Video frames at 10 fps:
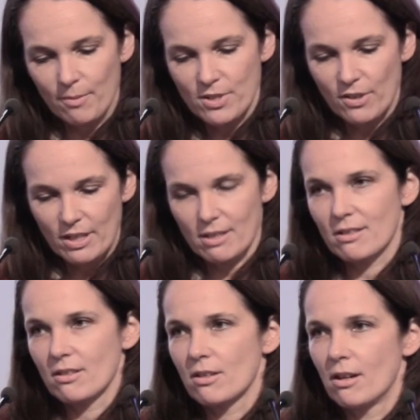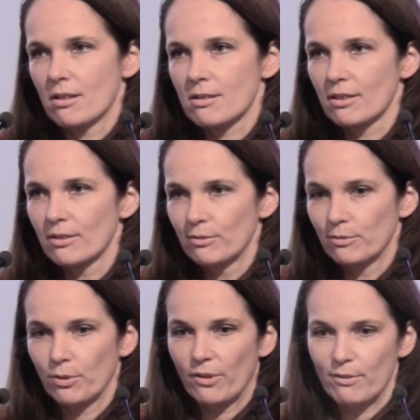so this is a task
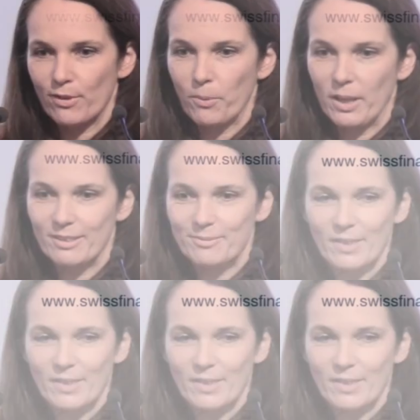for everyone.